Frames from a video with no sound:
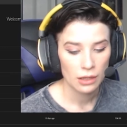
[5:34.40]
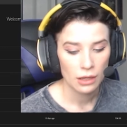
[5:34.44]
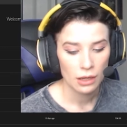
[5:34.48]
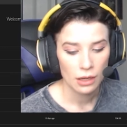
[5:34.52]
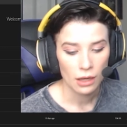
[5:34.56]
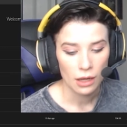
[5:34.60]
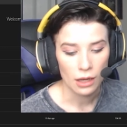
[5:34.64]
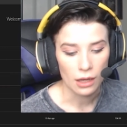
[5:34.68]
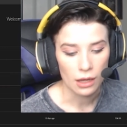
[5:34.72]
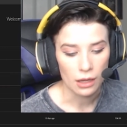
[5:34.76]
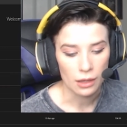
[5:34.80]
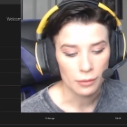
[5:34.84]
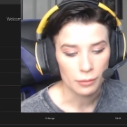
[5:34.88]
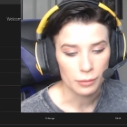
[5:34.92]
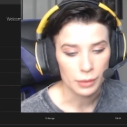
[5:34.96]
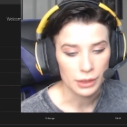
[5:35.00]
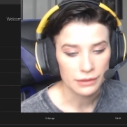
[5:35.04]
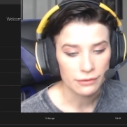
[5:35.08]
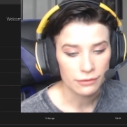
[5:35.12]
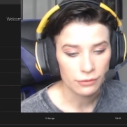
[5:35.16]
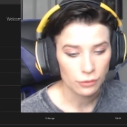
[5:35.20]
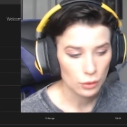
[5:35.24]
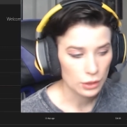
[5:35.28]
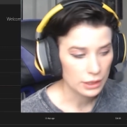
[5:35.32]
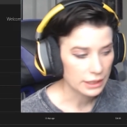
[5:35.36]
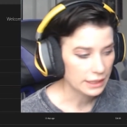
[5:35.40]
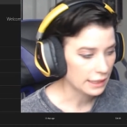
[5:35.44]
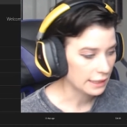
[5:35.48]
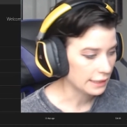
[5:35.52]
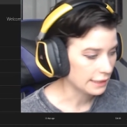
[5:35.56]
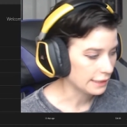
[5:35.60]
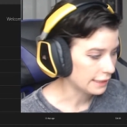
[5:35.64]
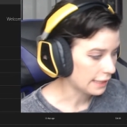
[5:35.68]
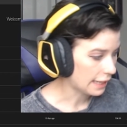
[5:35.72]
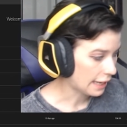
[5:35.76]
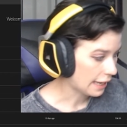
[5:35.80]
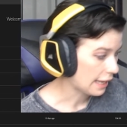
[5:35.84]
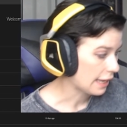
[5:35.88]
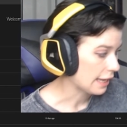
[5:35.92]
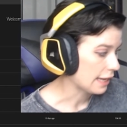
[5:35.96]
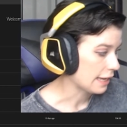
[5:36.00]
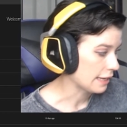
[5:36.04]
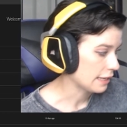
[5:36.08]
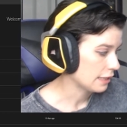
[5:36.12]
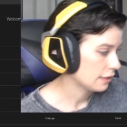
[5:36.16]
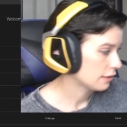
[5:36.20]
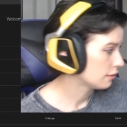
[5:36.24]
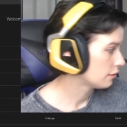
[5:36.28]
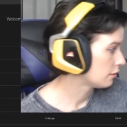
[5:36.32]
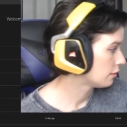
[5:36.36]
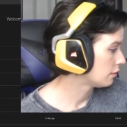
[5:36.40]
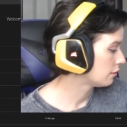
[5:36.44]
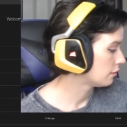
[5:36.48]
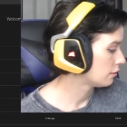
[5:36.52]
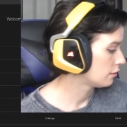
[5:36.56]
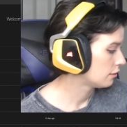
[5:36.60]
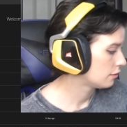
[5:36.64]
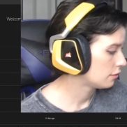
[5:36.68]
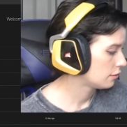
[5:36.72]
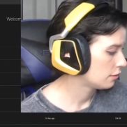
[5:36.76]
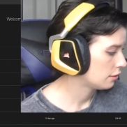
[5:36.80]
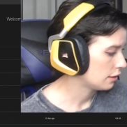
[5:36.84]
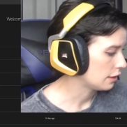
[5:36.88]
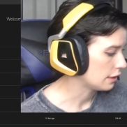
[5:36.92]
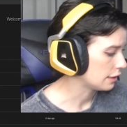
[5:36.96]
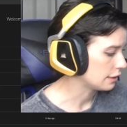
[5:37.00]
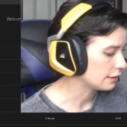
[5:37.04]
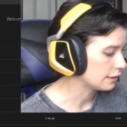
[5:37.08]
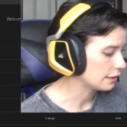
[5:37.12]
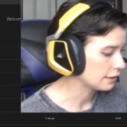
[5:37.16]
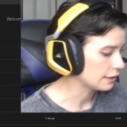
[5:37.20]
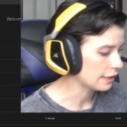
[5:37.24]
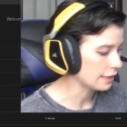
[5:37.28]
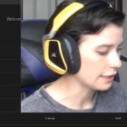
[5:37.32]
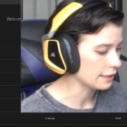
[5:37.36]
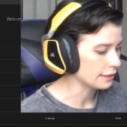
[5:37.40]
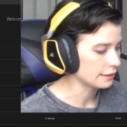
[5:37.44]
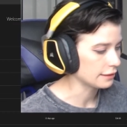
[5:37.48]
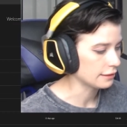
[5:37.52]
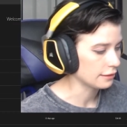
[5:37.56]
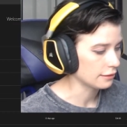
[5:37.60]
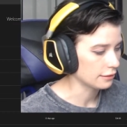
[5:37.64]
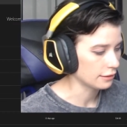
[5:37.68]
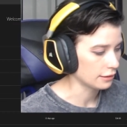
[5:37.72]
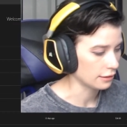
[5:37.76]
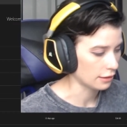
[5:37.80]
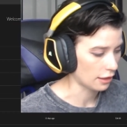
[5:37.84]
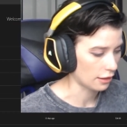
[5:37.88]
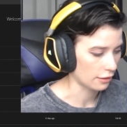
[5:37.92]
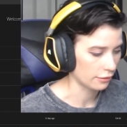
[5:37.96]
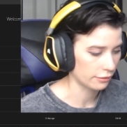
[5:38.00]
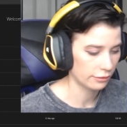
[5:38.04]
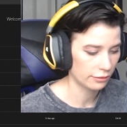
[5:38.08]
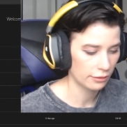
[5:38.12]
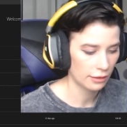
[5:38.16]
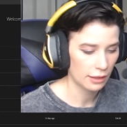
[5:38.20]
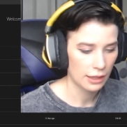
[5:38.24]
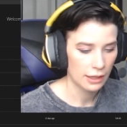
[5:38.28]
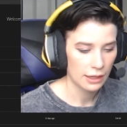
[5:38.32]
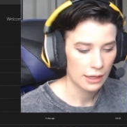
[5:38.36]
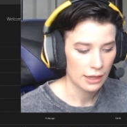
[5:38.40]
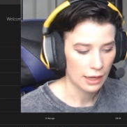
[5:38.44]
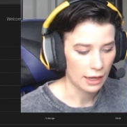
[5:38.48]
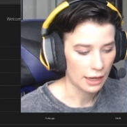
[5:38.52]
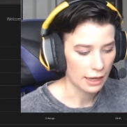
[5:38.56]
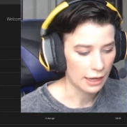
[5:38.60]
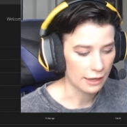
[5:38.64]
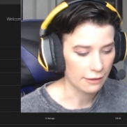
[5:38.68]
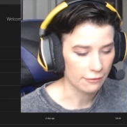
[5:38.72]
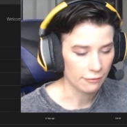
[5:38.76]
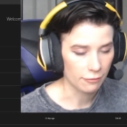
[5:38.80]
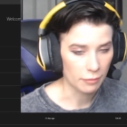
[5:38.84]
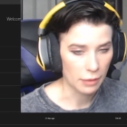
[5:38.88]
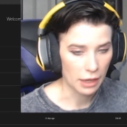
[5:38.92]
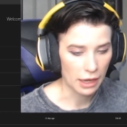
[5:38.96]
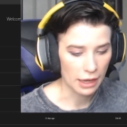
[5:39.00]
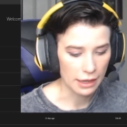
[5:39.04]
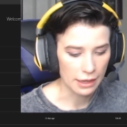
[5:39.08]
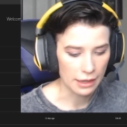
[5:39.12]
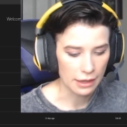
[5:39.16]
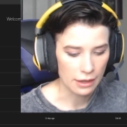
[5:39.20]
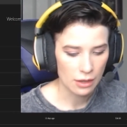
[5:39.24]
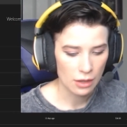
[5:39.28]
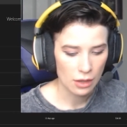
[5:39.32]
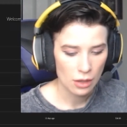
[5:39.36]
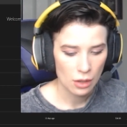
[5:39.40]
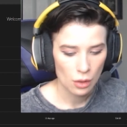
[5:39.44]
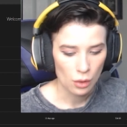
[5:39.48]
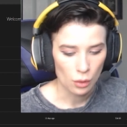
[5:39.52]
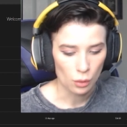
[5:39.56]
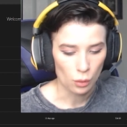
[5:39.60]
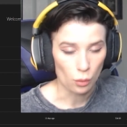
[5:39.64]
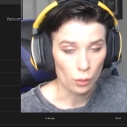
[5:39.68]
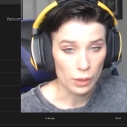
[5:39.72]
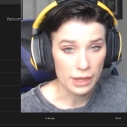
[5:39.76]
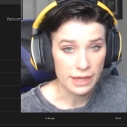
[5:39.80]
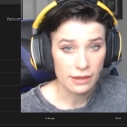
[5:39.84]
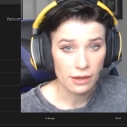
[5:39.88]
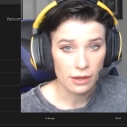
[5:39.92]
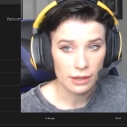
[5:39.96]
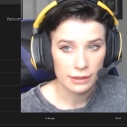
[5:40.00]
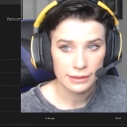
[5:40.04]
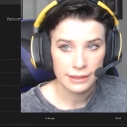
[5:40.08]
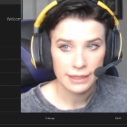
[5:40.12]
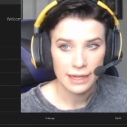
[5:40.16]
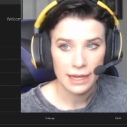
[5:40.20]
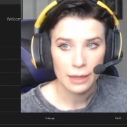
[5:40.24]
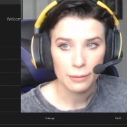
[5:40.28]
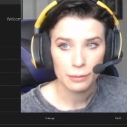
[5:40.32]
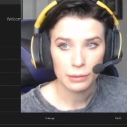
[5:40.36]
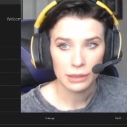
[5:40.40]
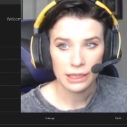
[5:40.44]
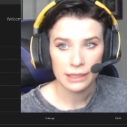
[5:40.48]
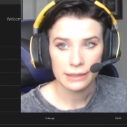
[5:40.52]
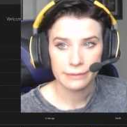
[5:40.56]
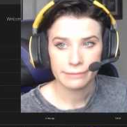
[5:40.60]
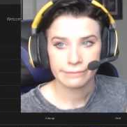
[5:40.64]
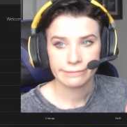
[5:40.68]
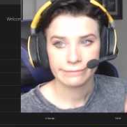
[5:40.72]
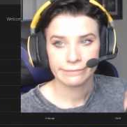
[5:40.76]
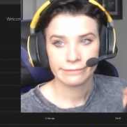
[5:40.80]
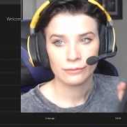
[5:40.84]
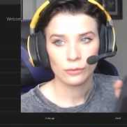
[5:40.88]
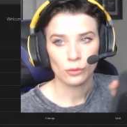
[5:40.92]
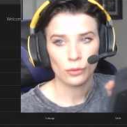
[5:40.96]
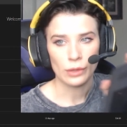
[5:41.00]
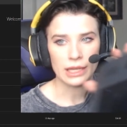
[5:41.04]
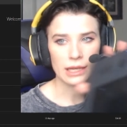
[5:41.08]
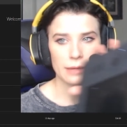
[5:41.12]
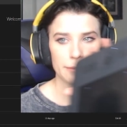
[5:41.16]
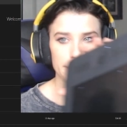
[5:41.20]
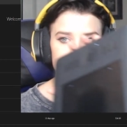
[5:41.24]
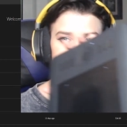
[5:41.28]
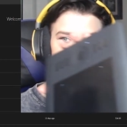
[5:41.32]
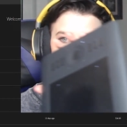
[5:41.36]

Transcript: but for today, and today's stuff, I have my Wacom tablet. Wacom.